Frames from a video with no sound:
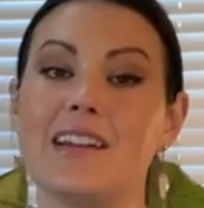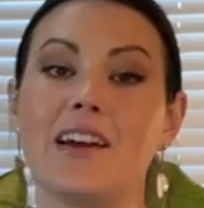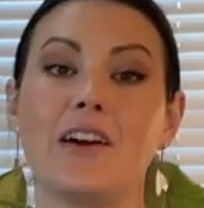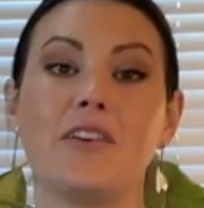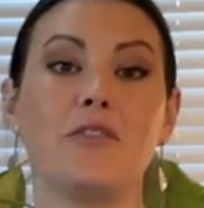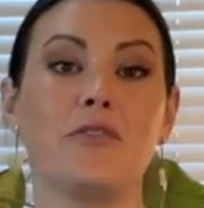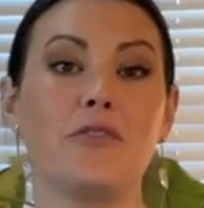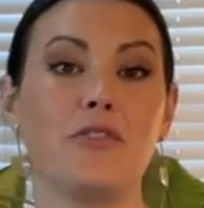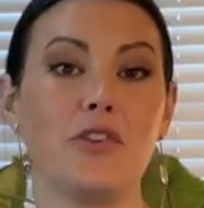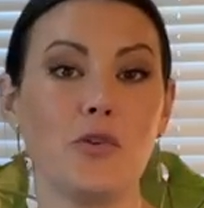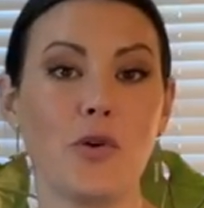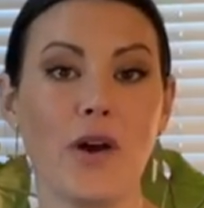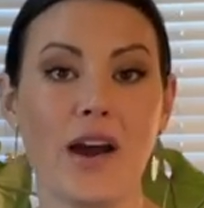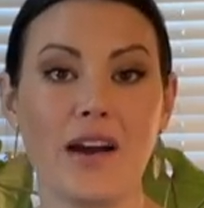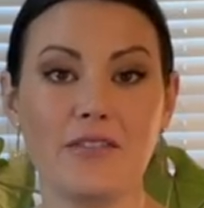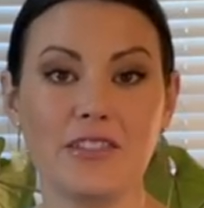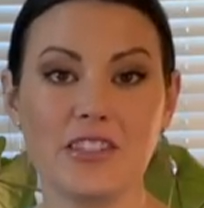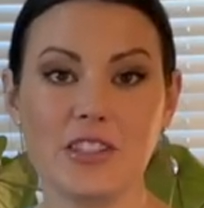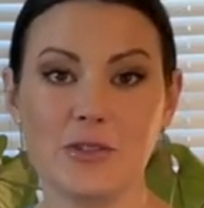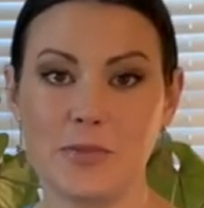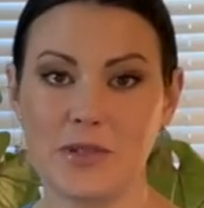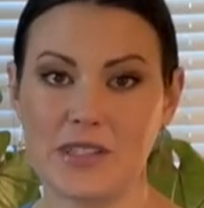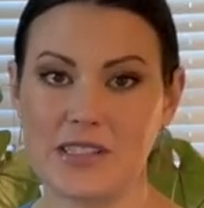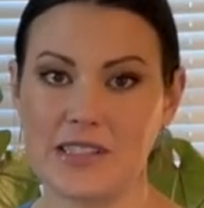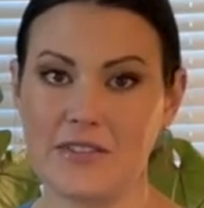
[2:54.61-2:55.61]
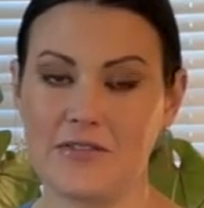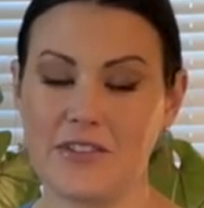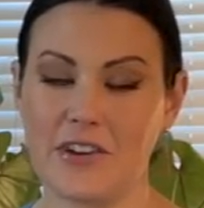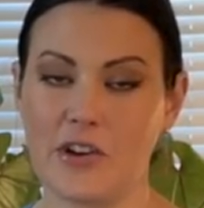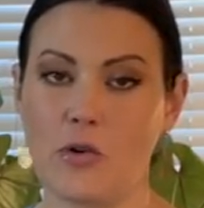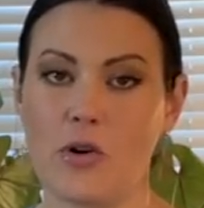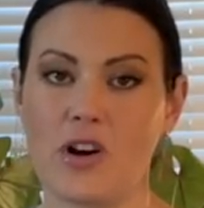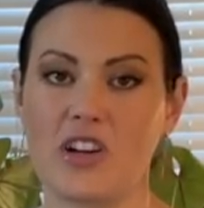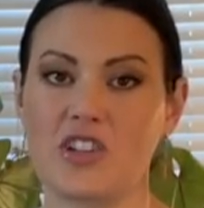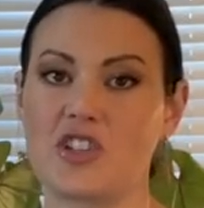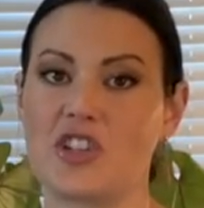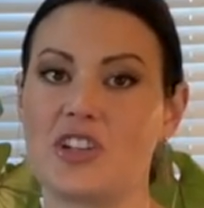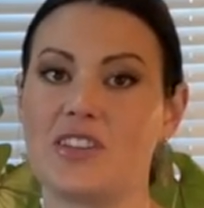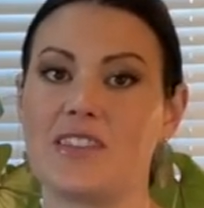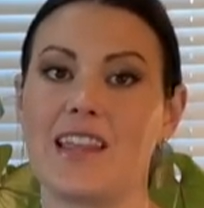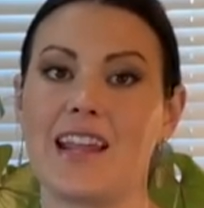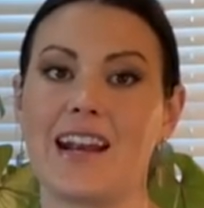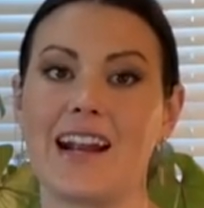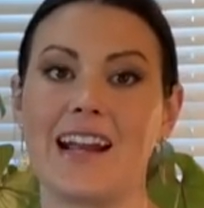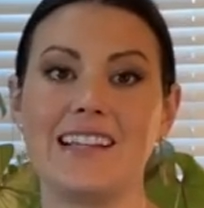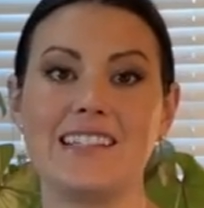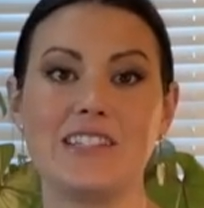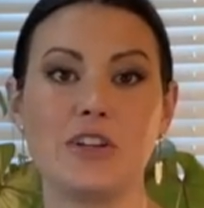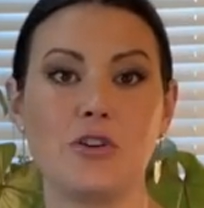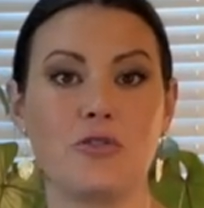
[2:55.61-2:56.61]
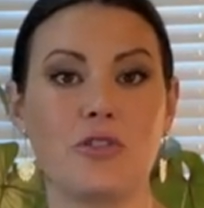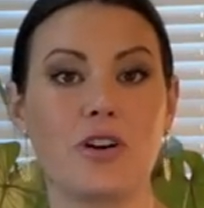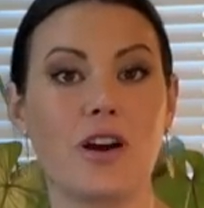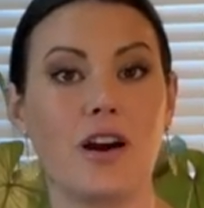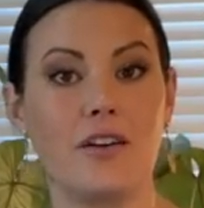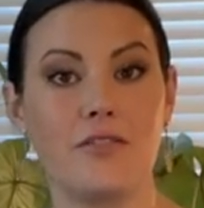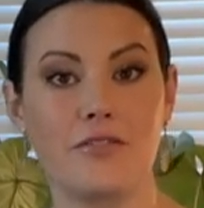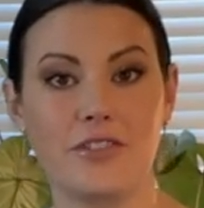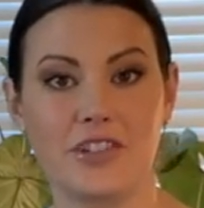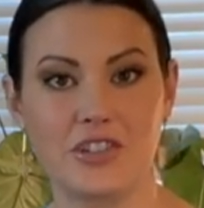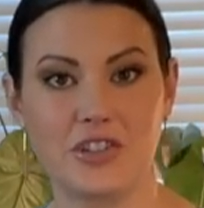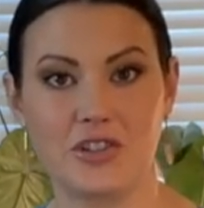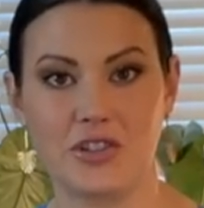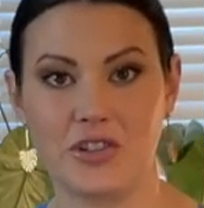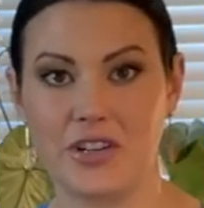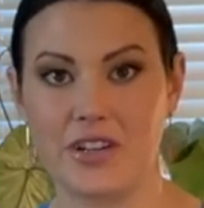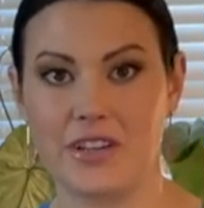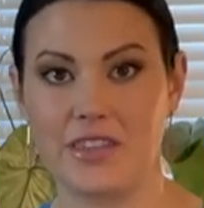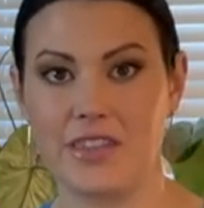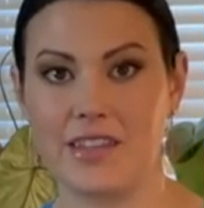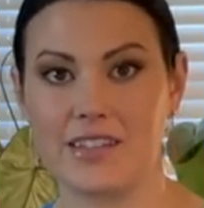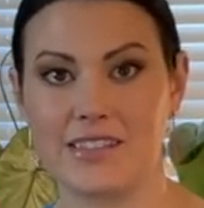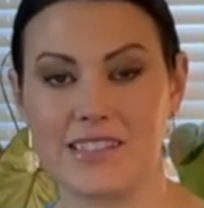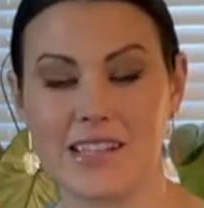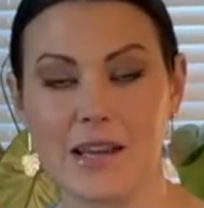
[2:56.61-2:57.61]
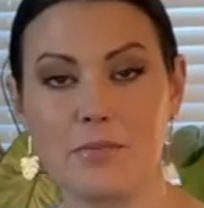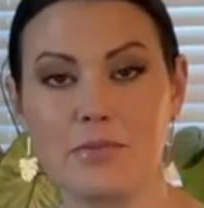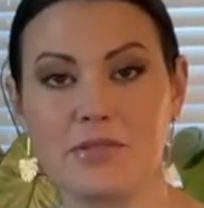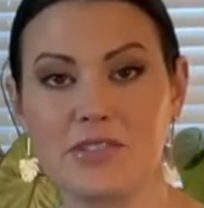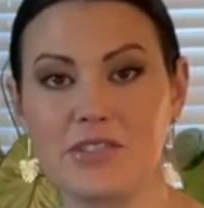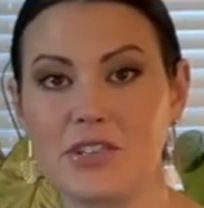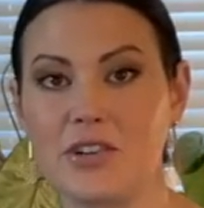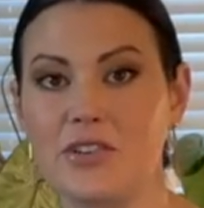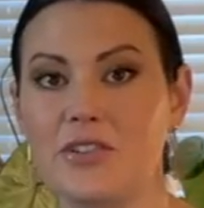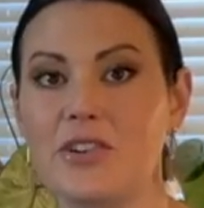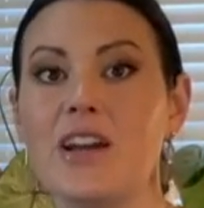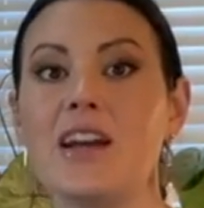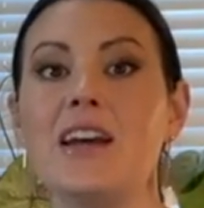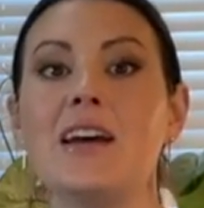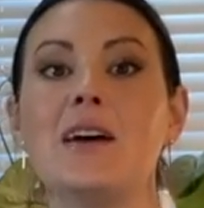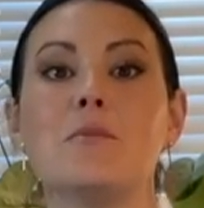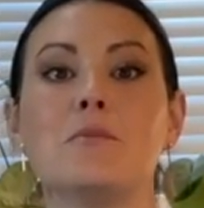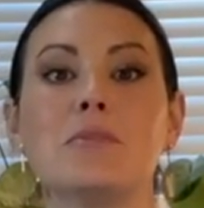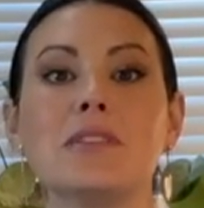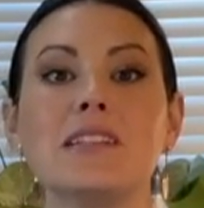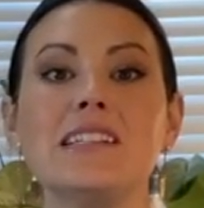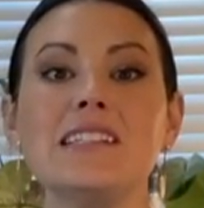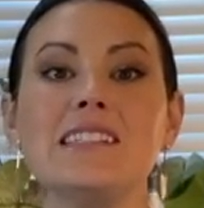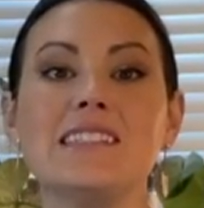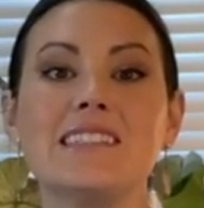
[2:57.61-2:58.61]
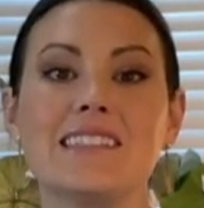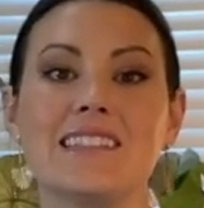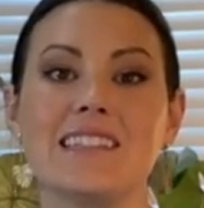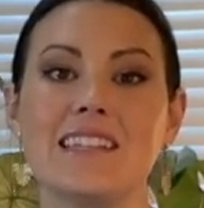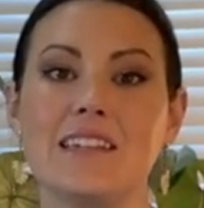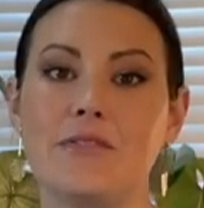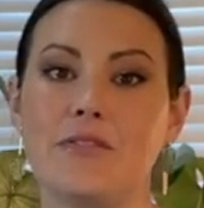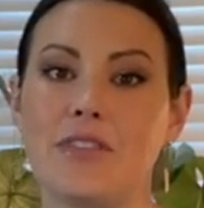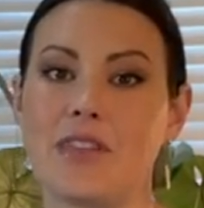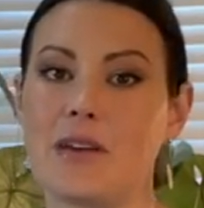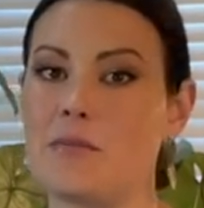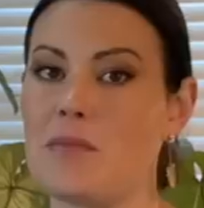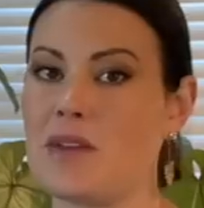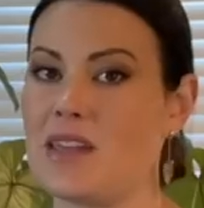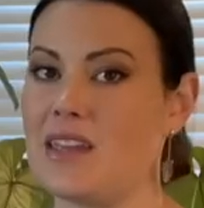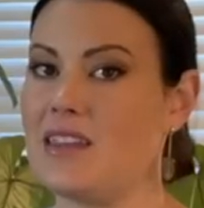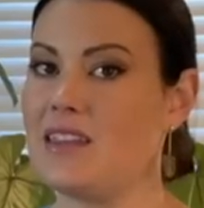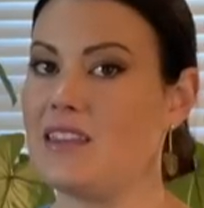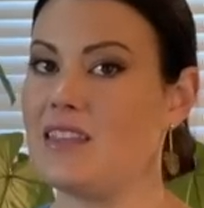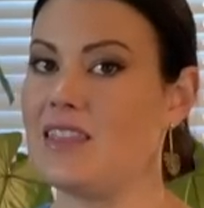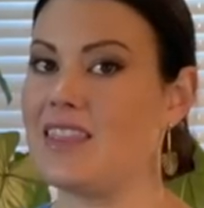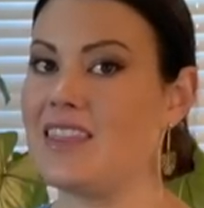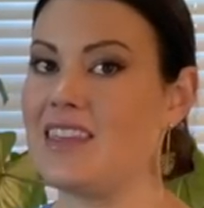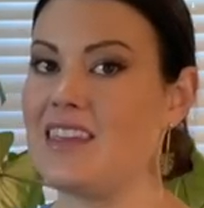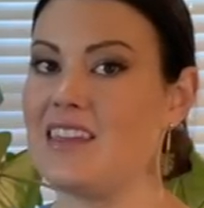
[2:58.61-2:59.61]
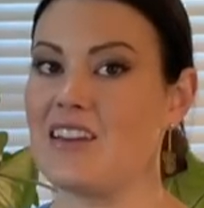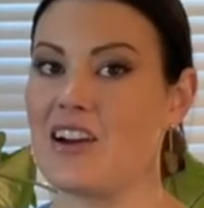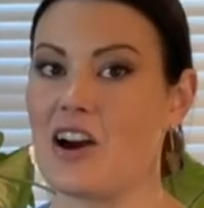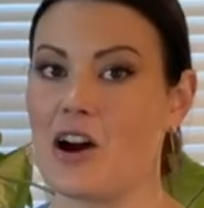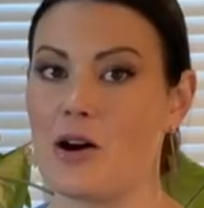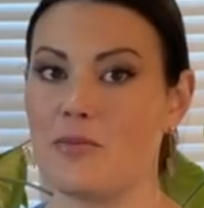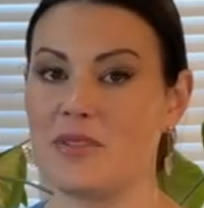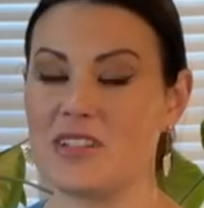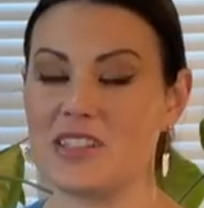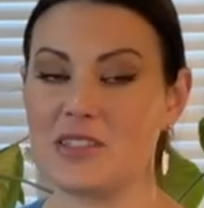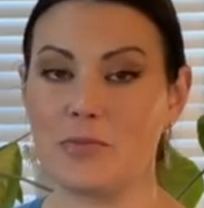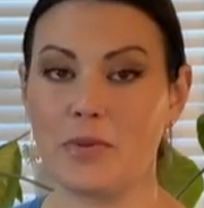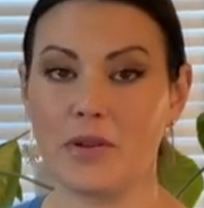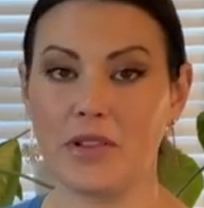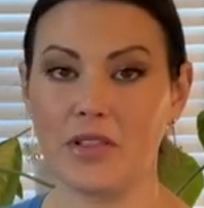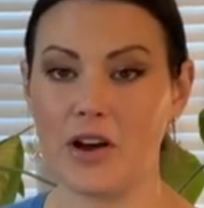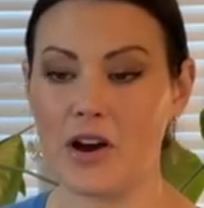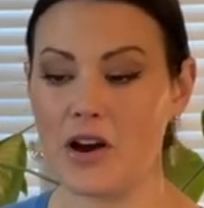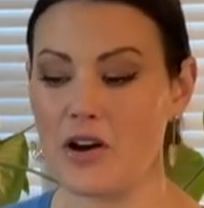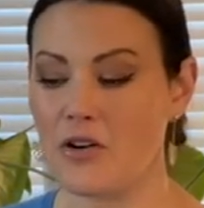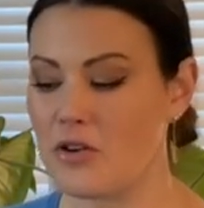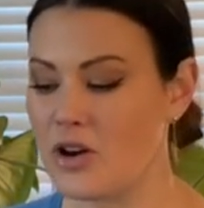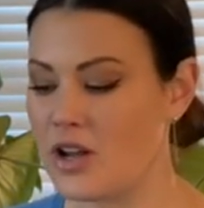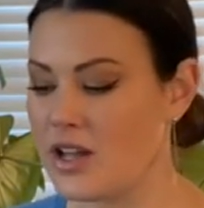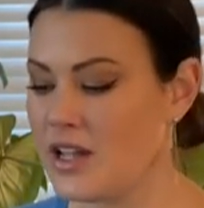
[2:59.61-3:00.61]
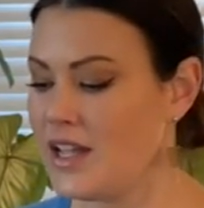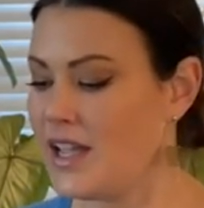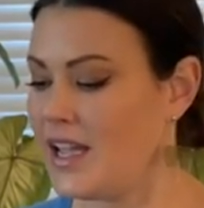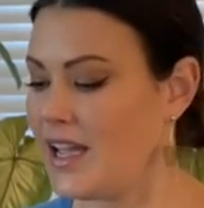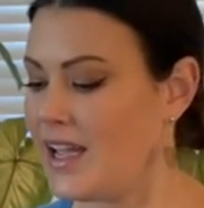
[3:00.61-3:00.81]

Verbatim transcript: Now, if you have a specific question that I don't cover during this episode, please leave them in the comments comments below,